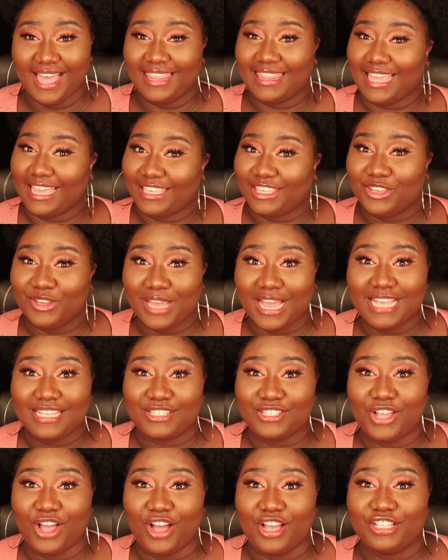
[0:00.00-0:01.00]
Like you
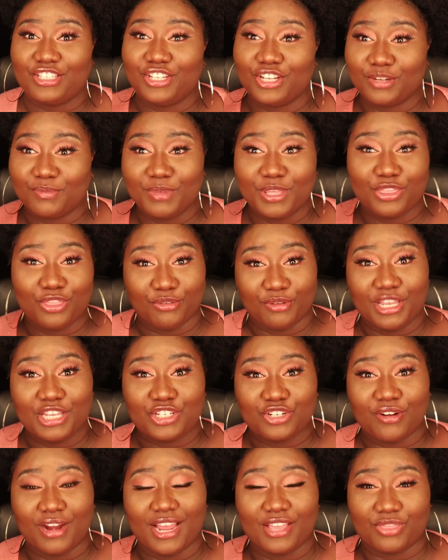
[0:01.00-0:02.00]
guys saw, it took me three
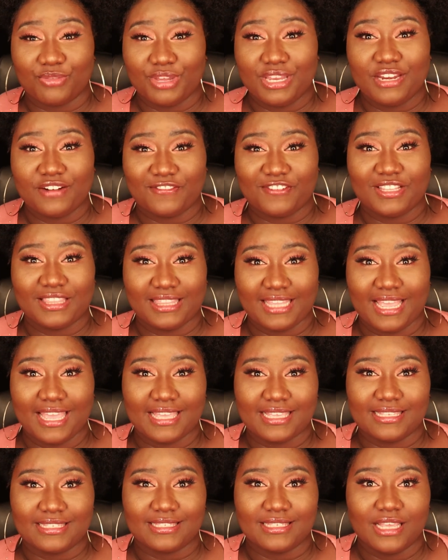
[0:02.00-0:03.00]
different
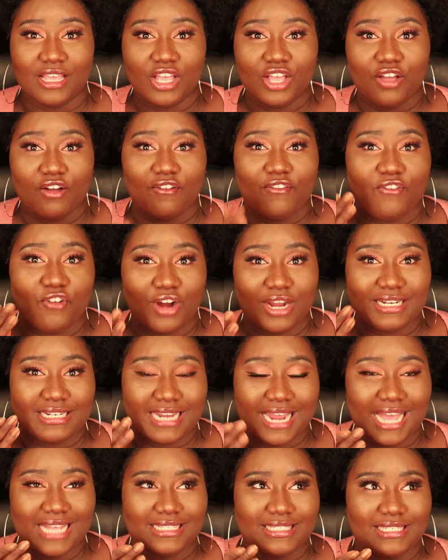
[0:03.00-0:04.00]
things for it
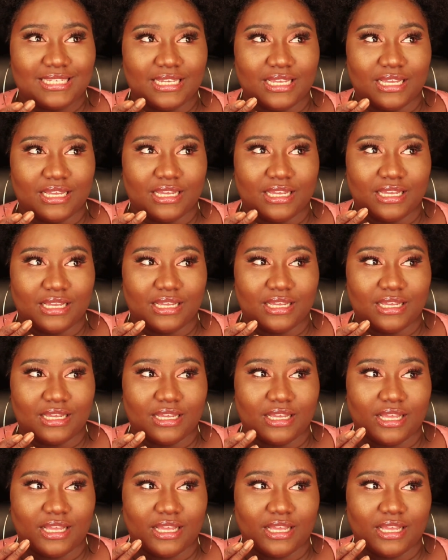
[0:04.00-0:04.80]
not to,